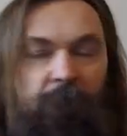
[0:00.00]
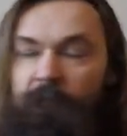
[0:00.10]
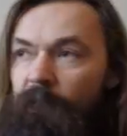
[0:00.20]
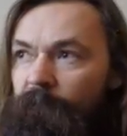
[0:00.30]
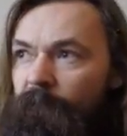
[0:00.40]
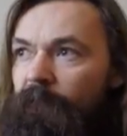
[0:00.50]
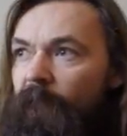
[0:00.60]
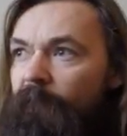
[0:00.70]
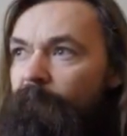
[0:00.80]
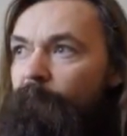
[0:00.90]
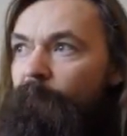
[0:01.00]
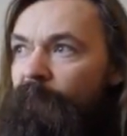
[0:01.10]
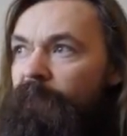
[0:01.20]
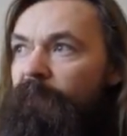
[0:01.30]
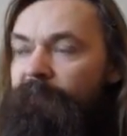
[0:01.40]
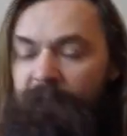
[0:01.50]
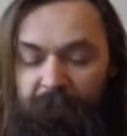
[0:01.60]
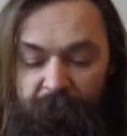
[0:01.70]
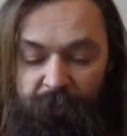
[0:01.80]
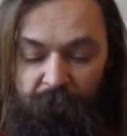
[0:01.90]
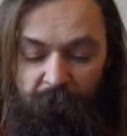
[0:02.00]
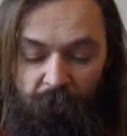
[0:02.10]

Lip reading: So just kind of pushing your fingers